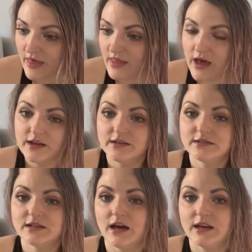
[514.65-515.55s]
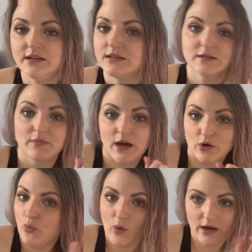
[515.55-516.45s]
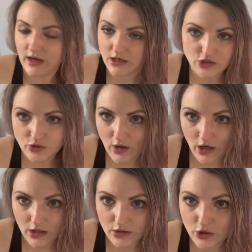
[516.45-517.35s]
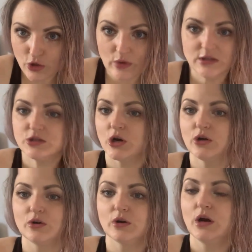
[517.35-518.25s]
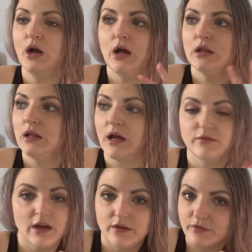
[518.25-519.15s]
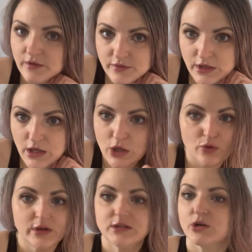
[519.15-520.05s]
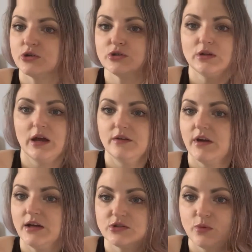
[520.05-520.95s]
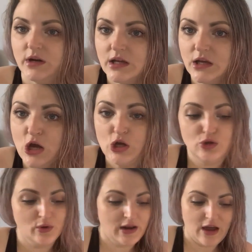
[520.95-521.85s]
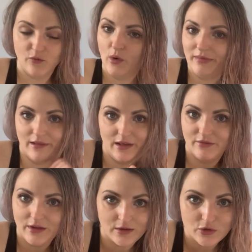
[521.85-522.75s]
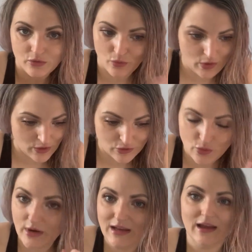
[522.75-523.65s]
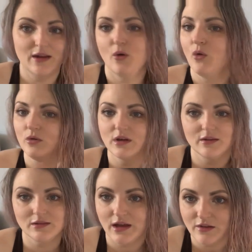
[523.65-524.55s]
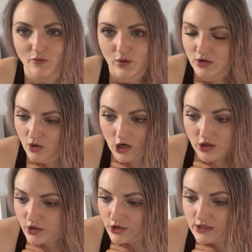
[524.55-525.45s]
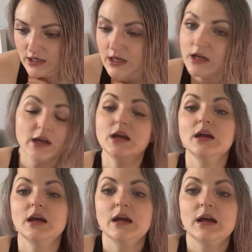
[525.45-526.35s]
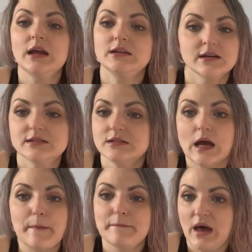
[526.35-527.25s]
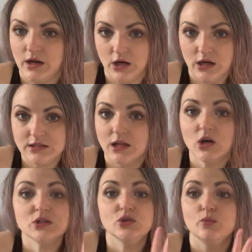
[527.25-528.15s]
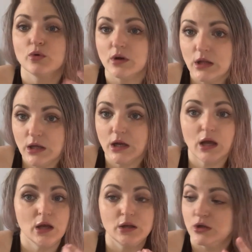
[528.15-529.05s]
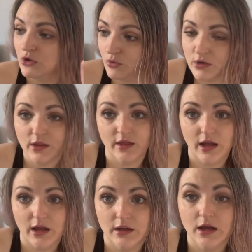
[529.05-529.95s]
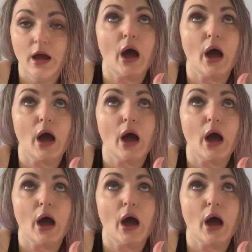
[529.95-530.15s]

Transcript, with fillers: that is that it doesn't matter what age you are. You can start your life at 50, you can start your life at 20, you can have one life and when you're 20 and a whole nother life when you're 30. It doesn't matter. As long as you breathe in and doing your thing,